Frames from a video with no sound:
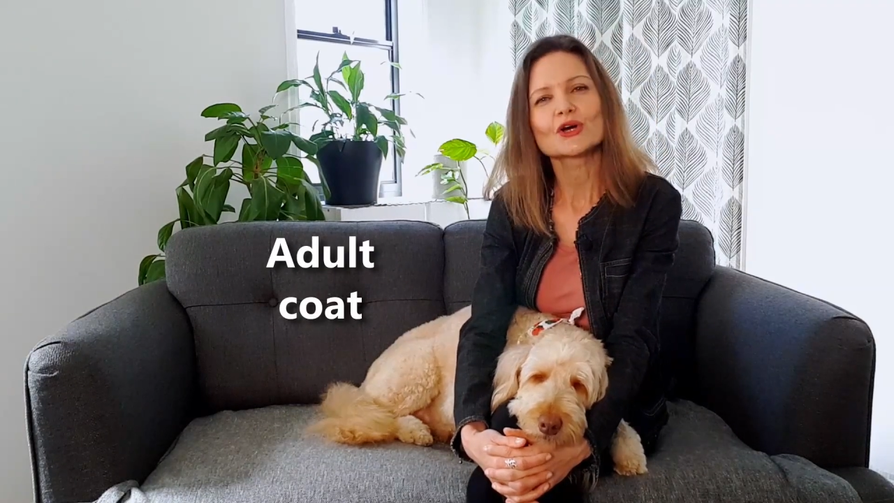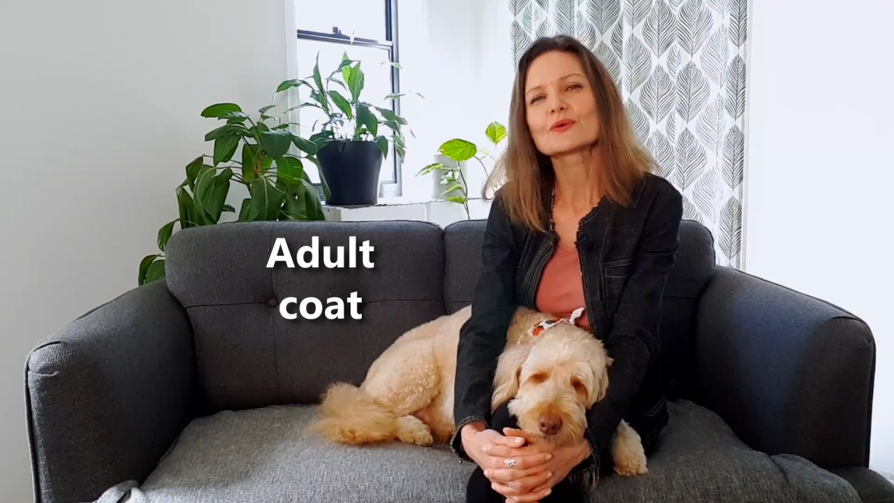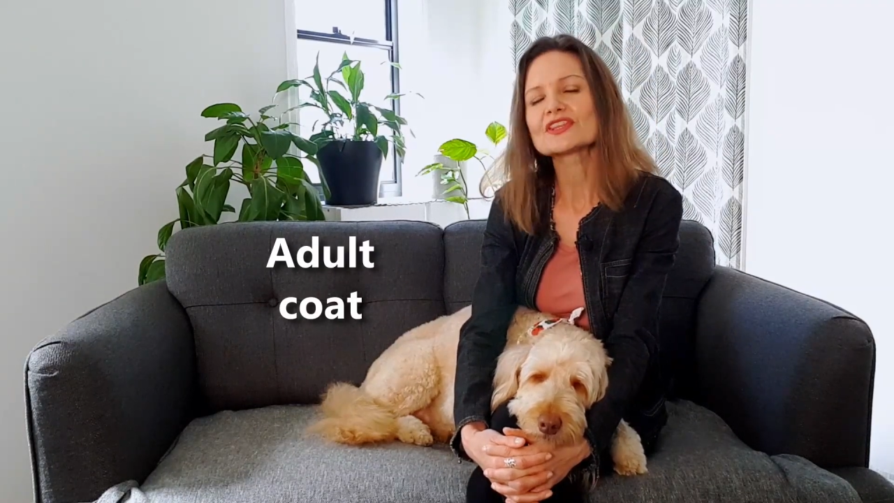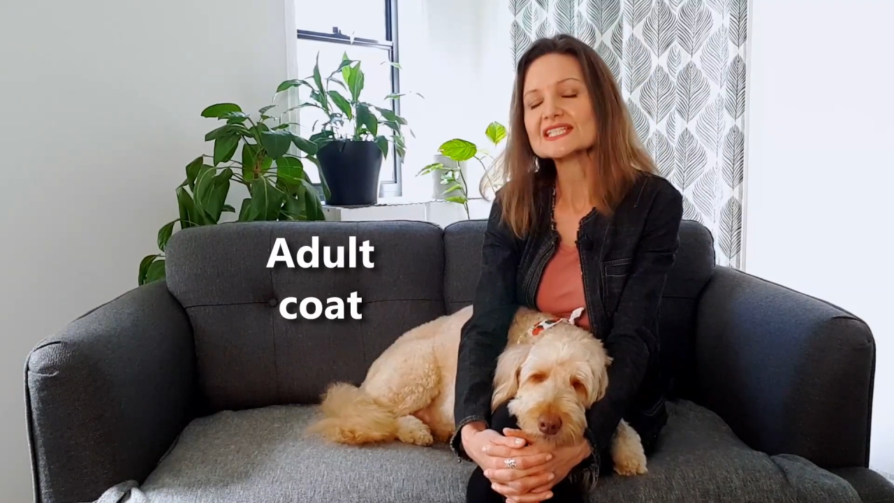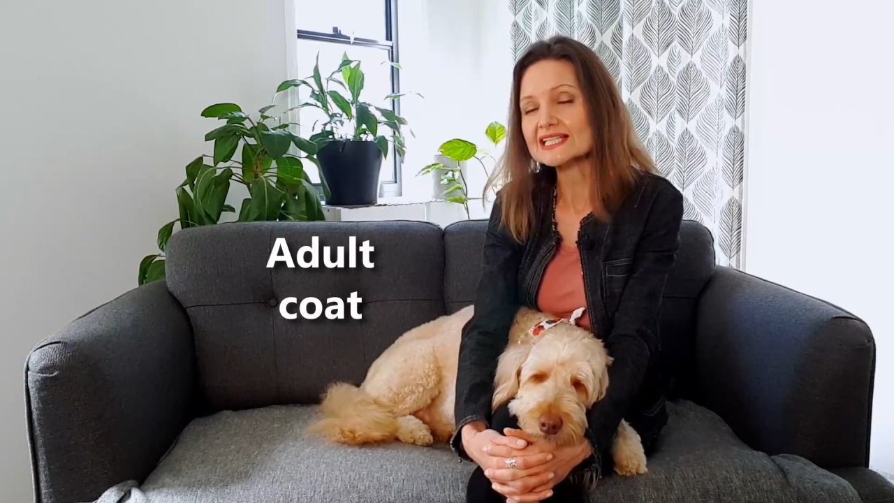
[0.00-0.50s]

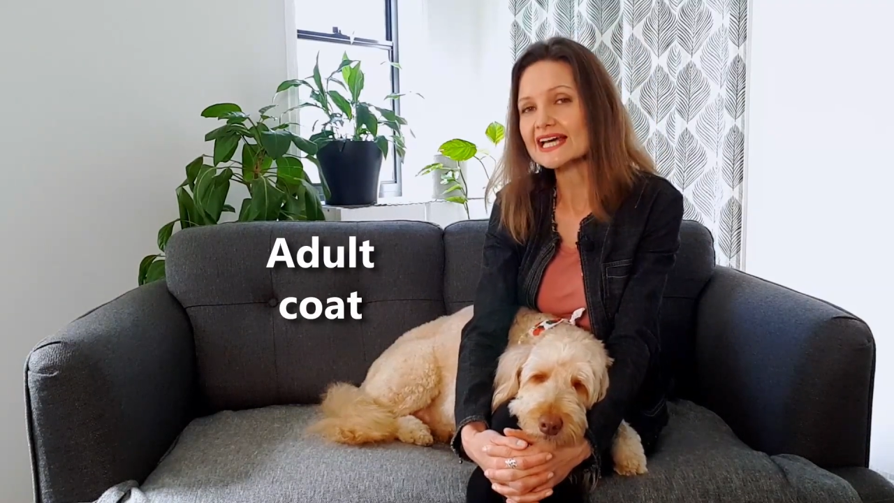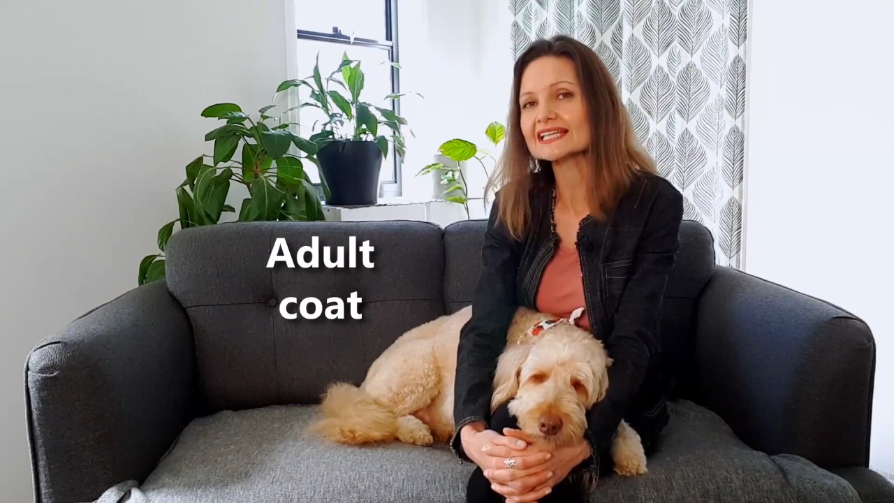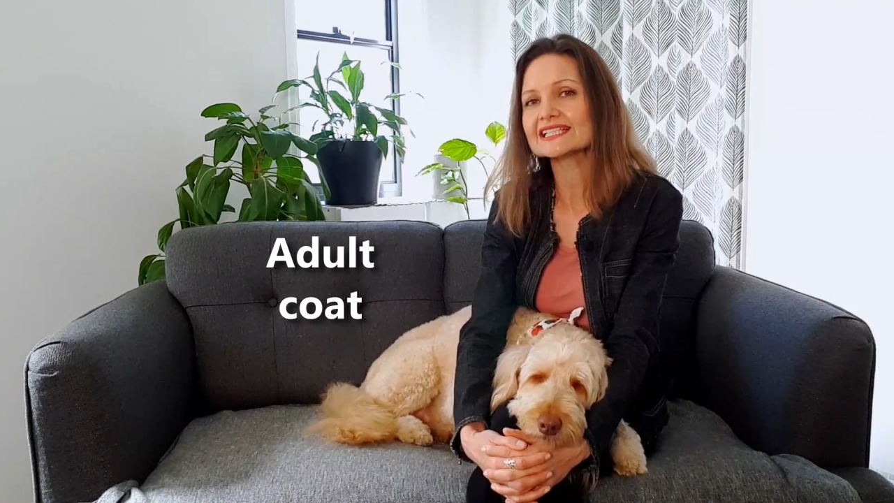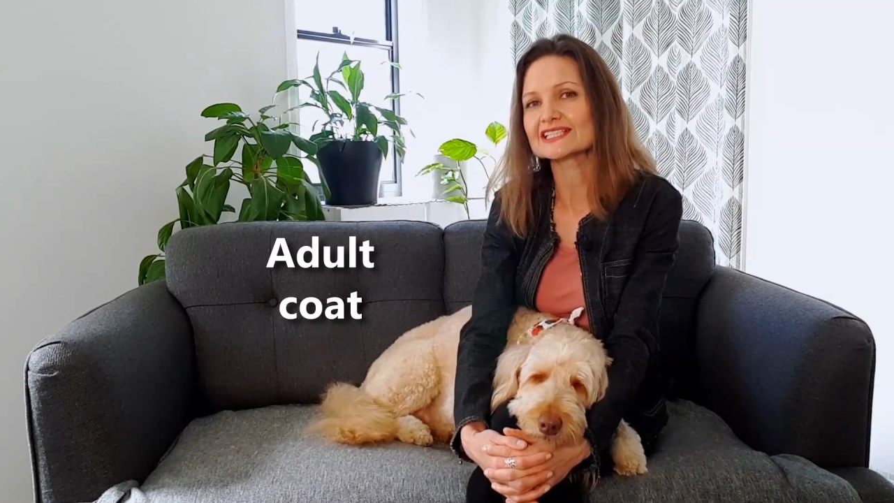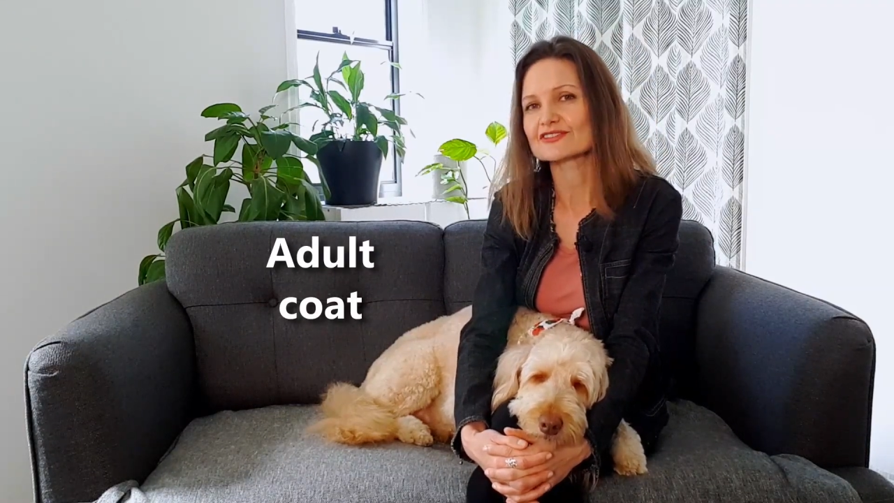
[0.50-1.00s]
with
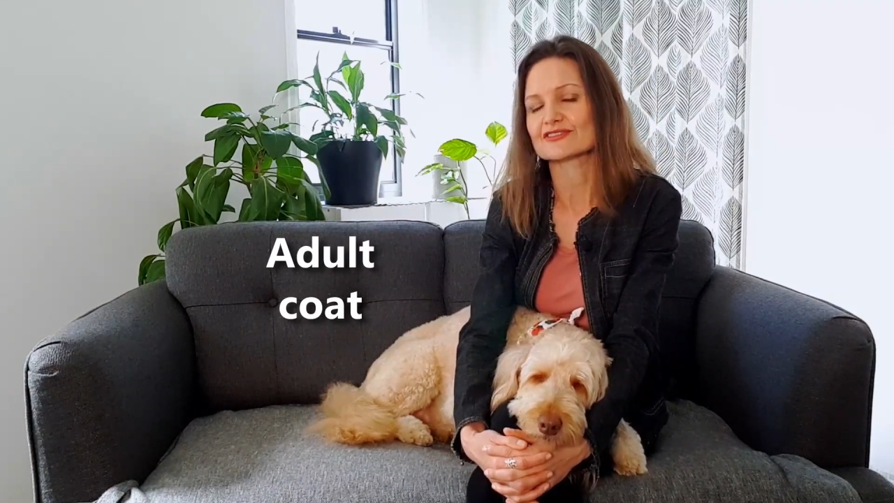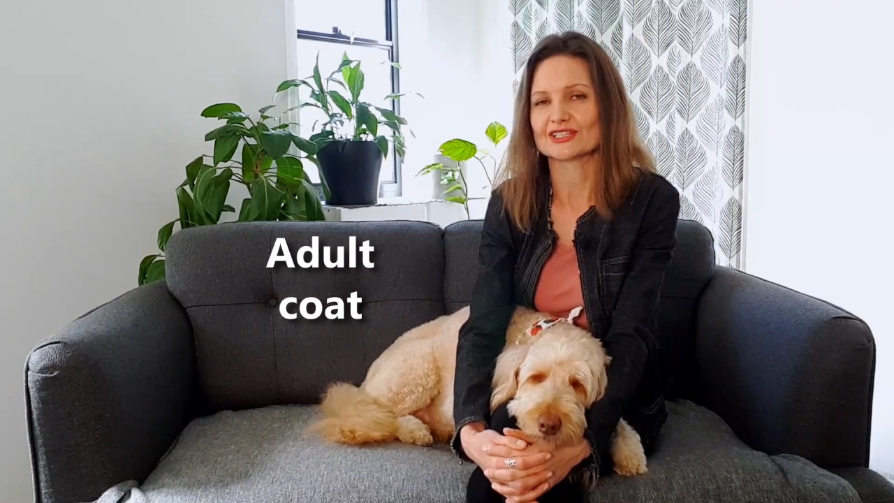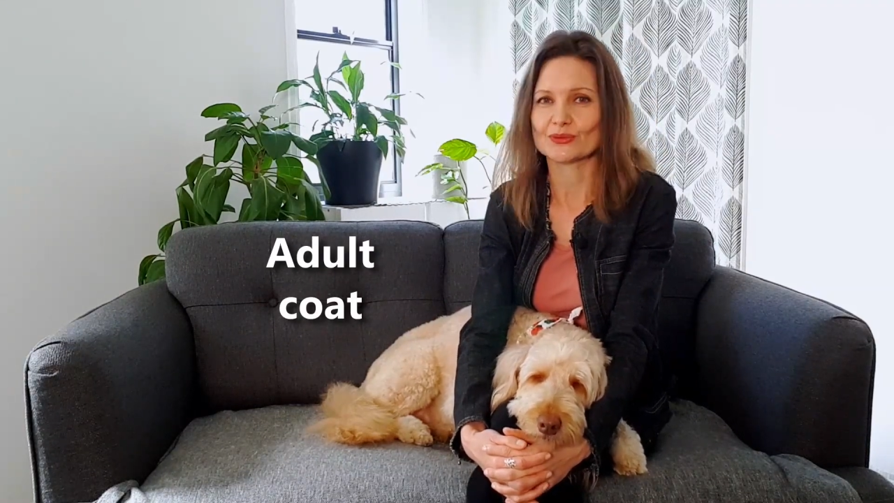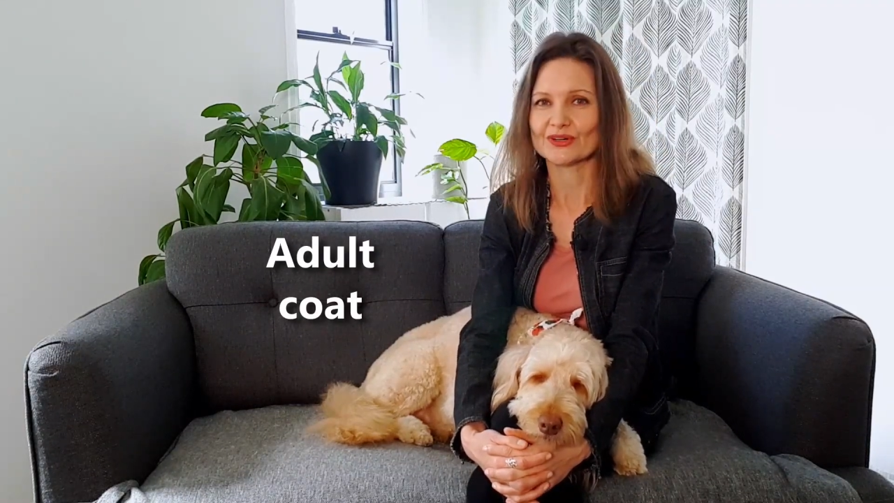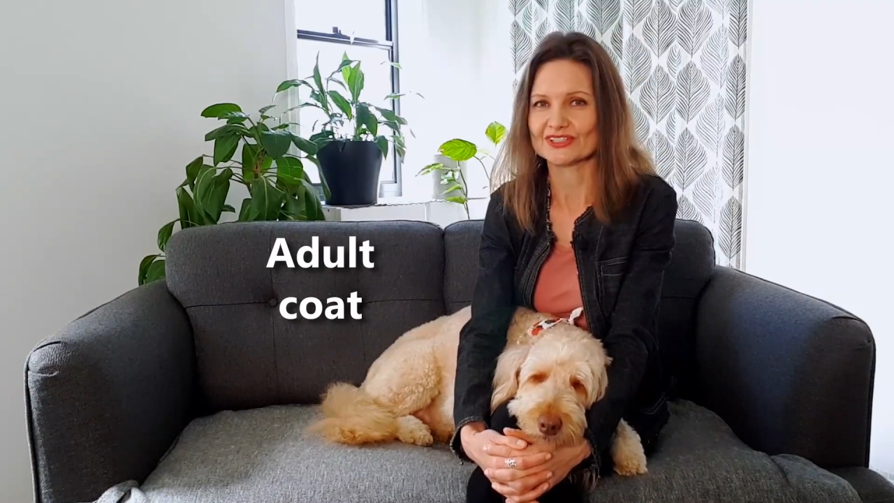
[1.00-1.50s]
slightly
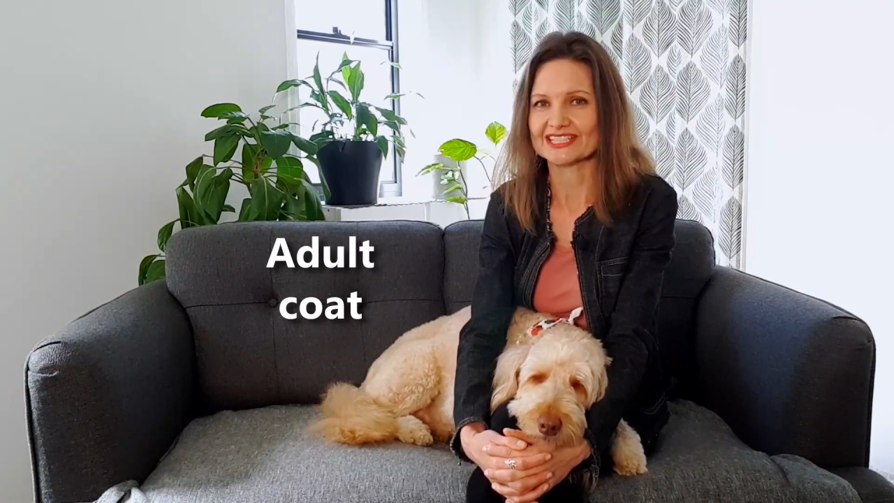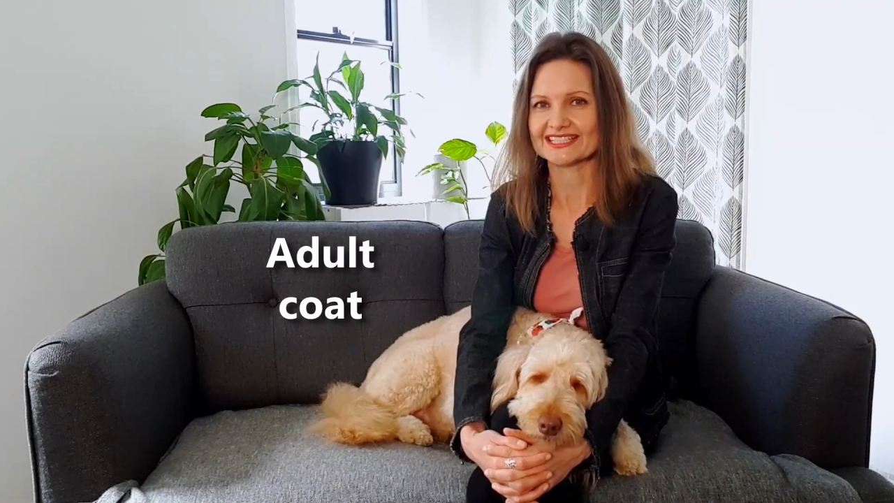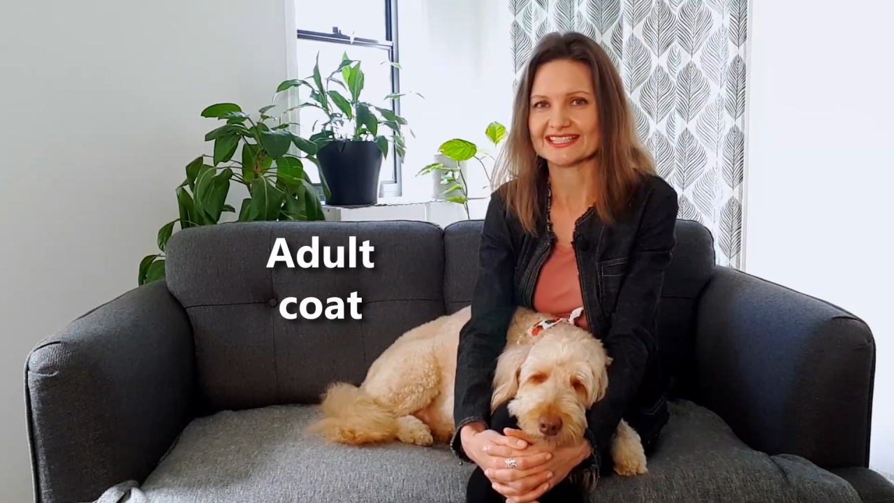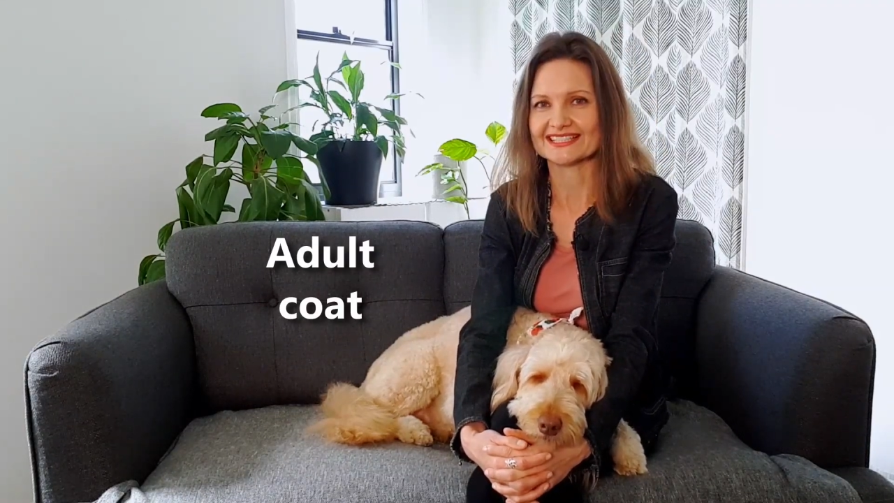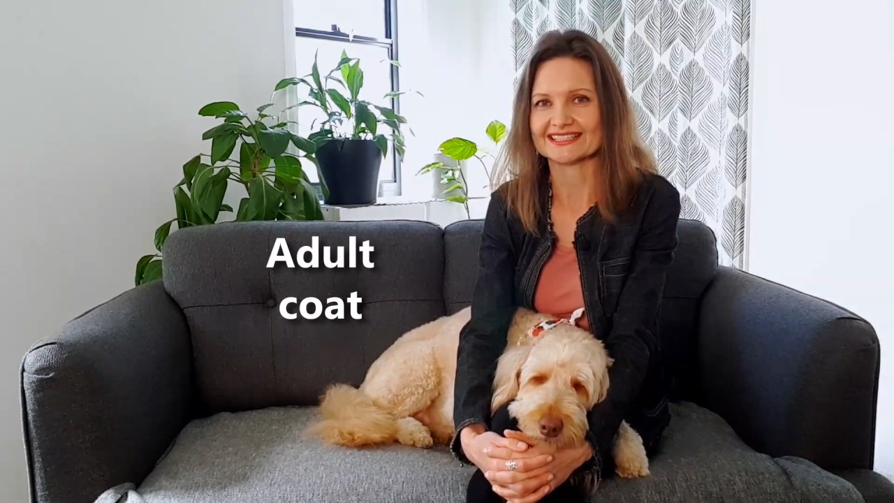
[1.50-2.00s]
different
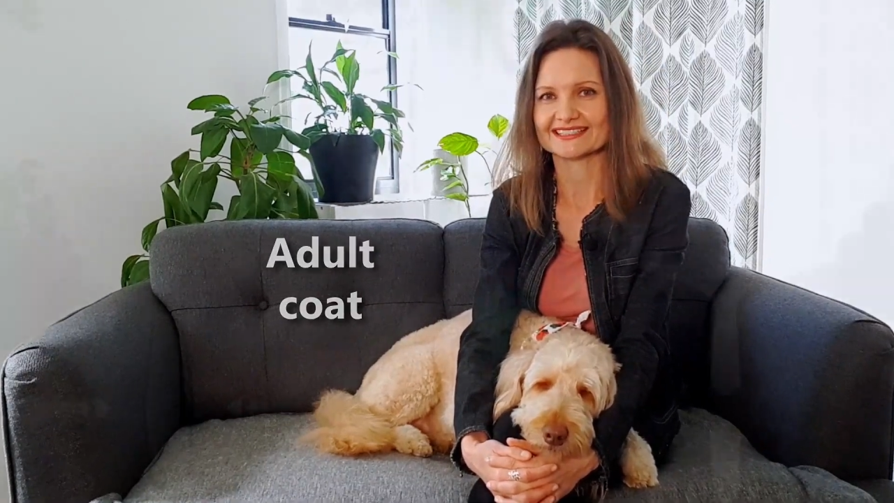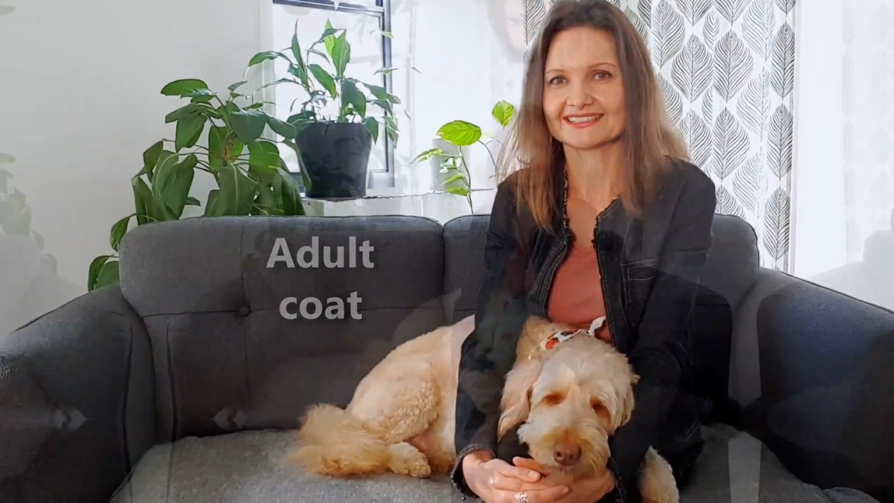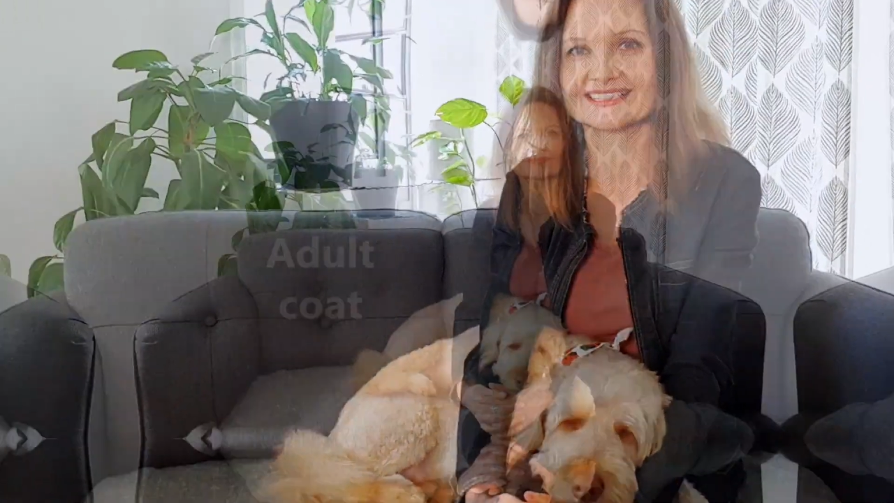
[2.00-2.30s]
qualities.